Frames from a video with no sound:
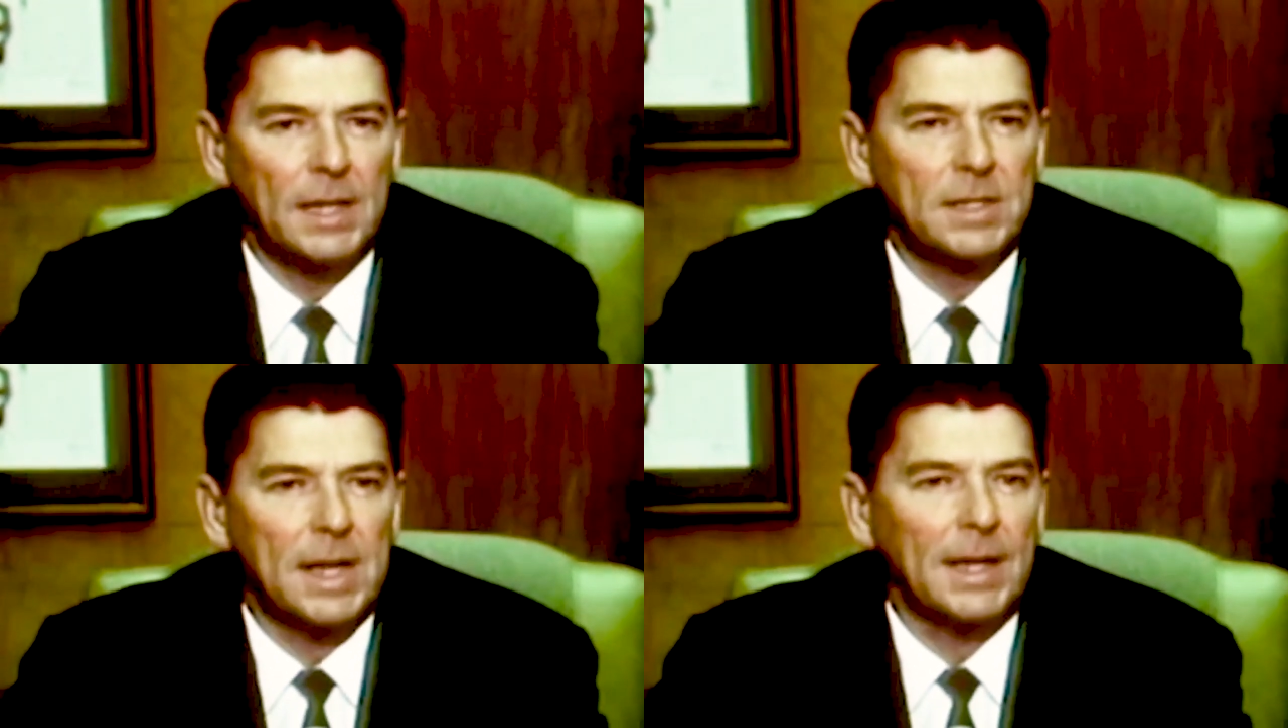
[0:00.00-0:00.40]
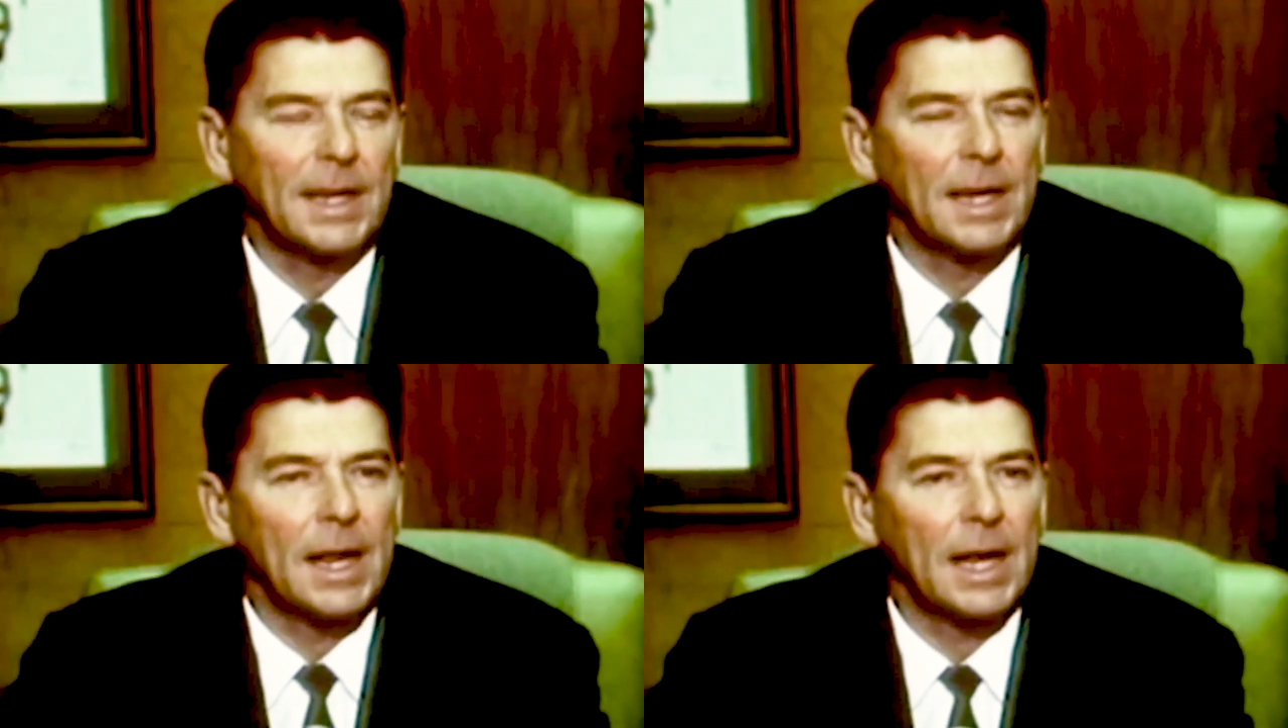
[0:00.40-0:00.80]

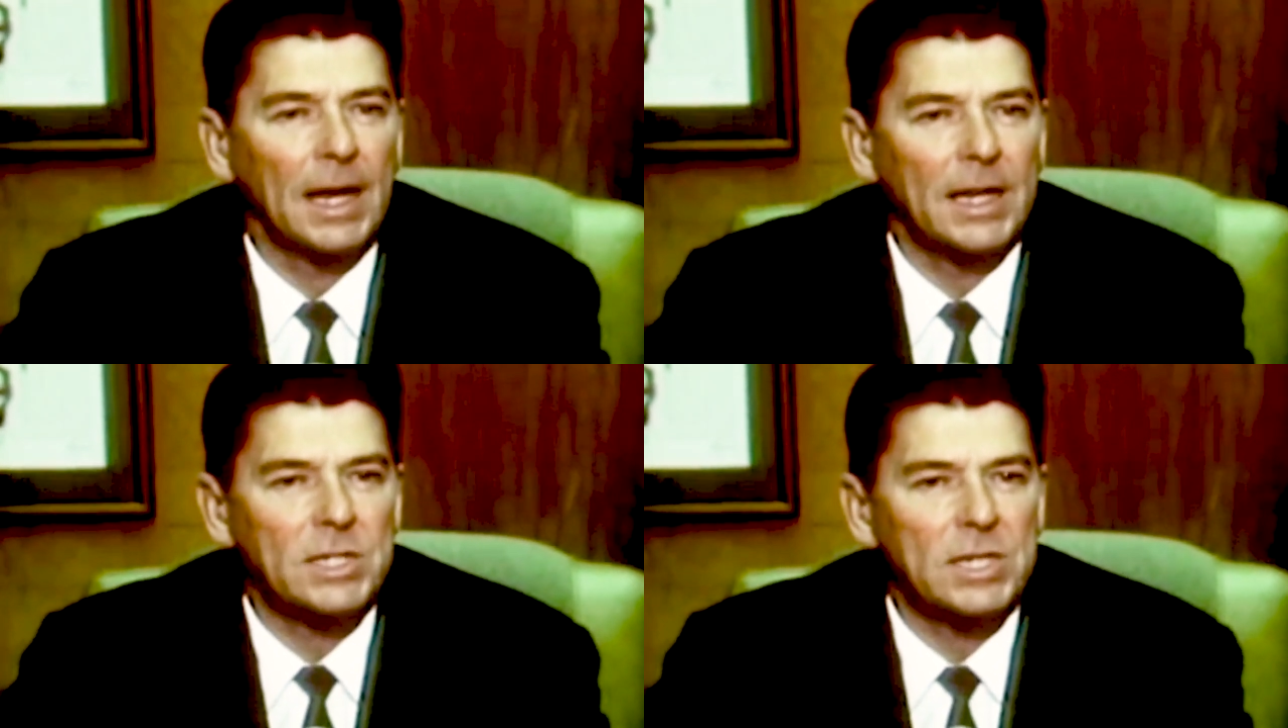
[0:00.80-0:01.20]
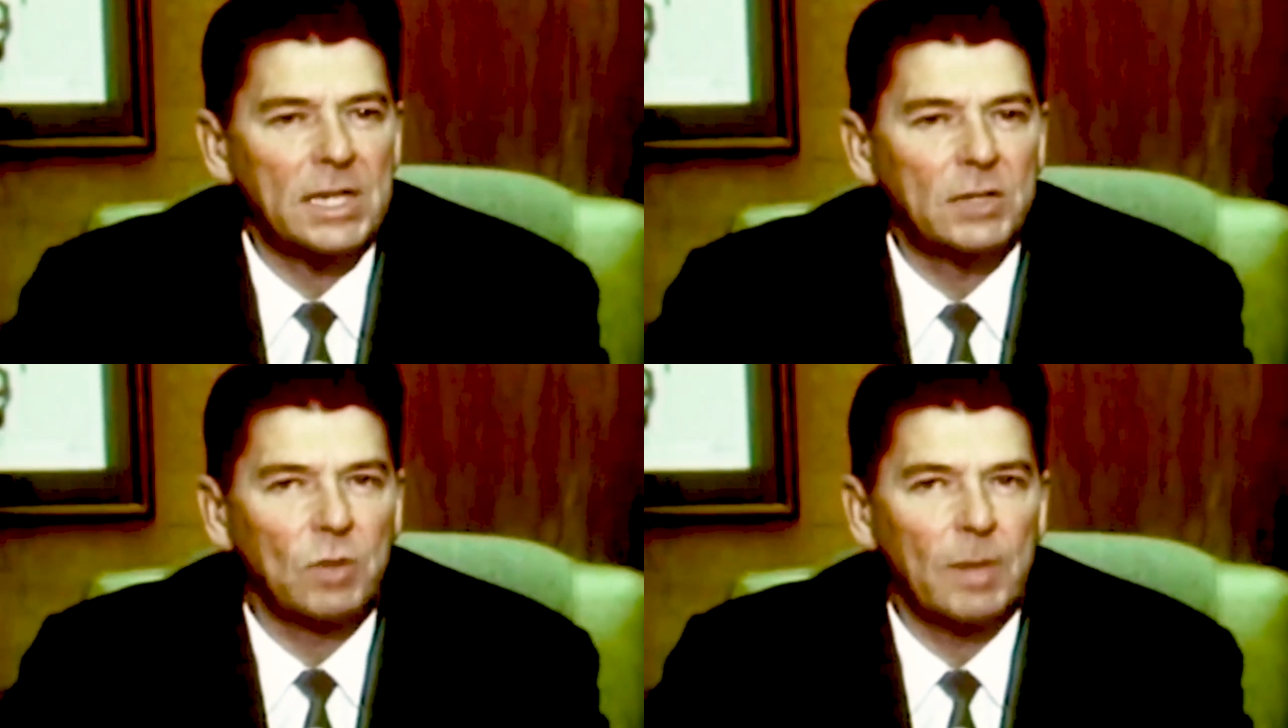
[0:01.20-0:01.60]
taking an L S D
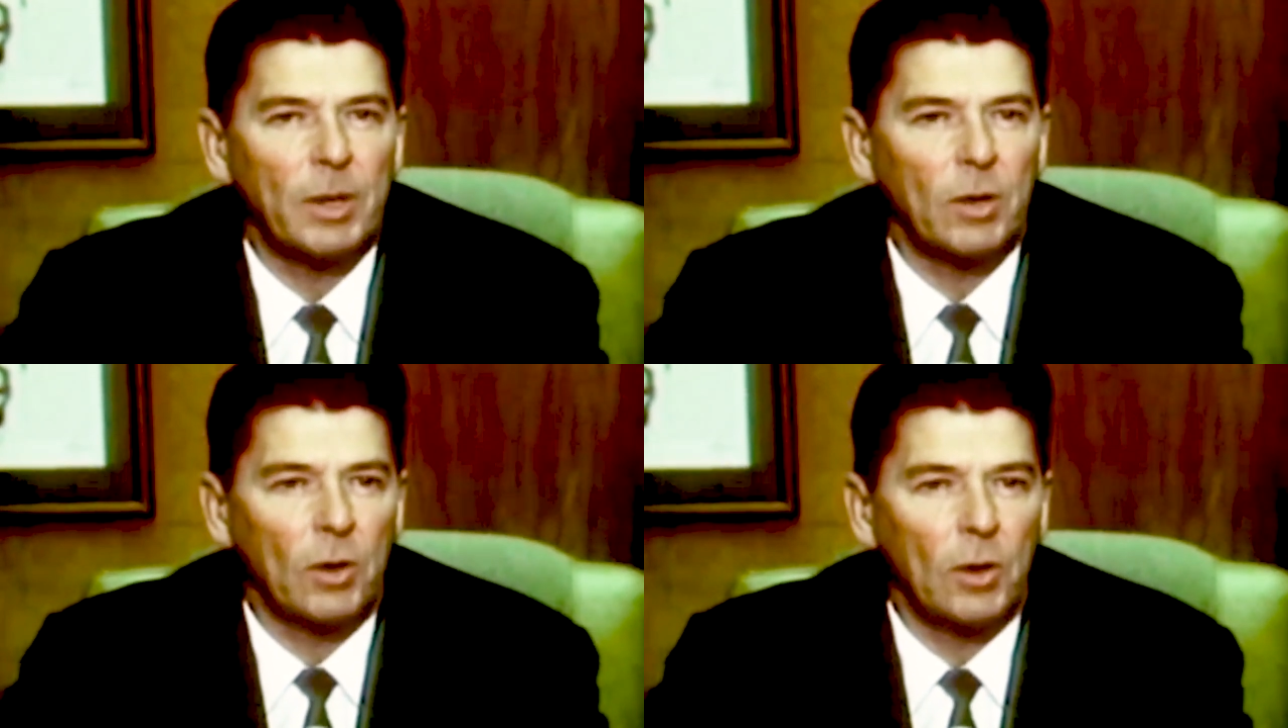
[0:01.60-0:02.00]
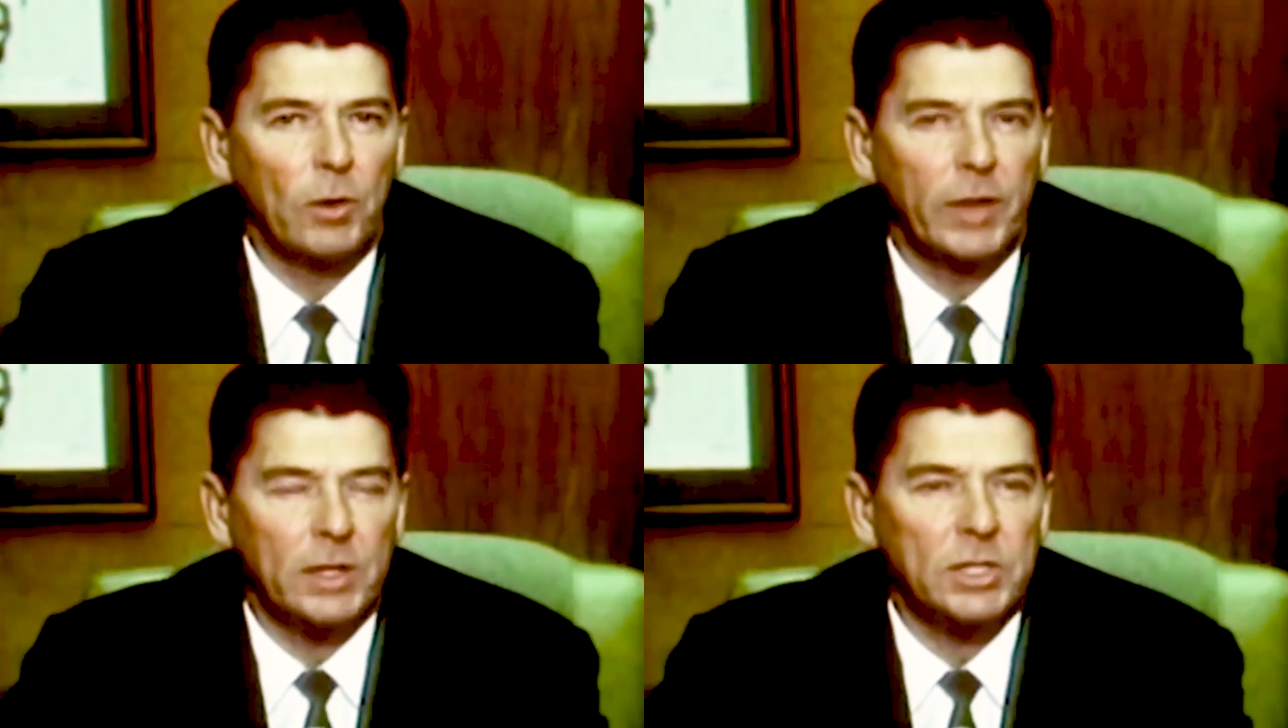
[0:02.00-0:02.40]
trip at all.
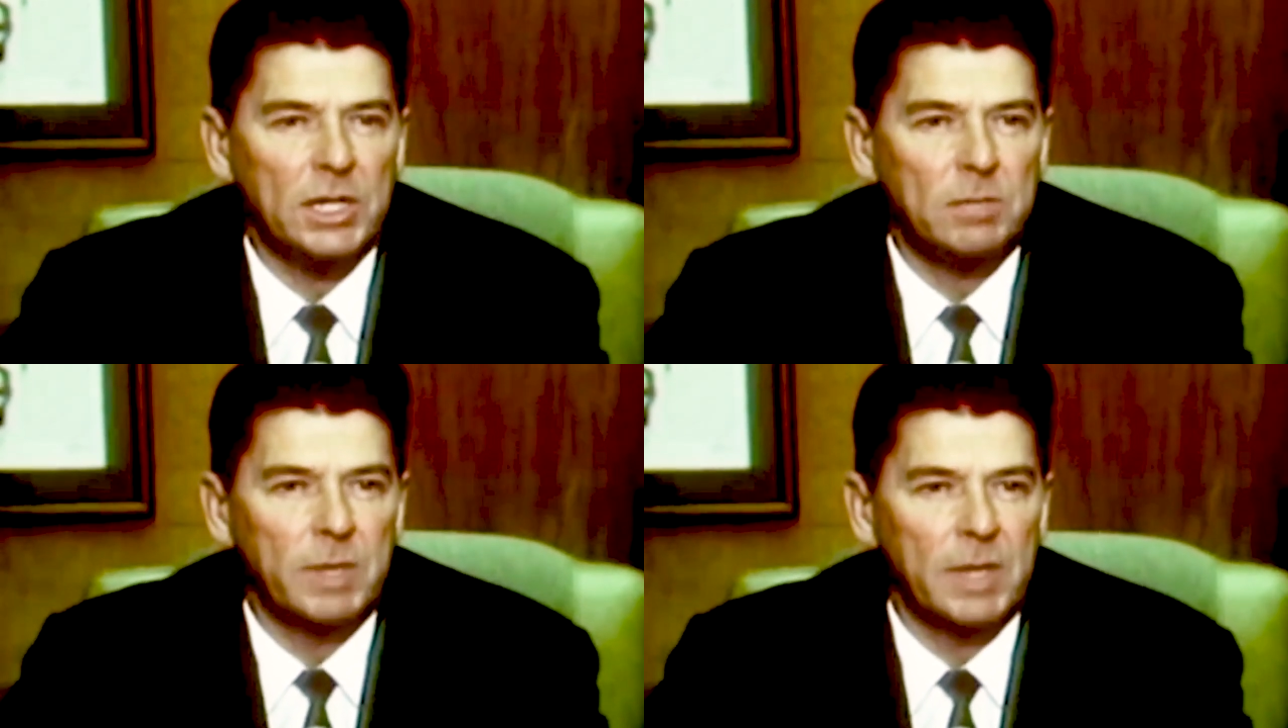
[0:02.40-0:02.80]
They're just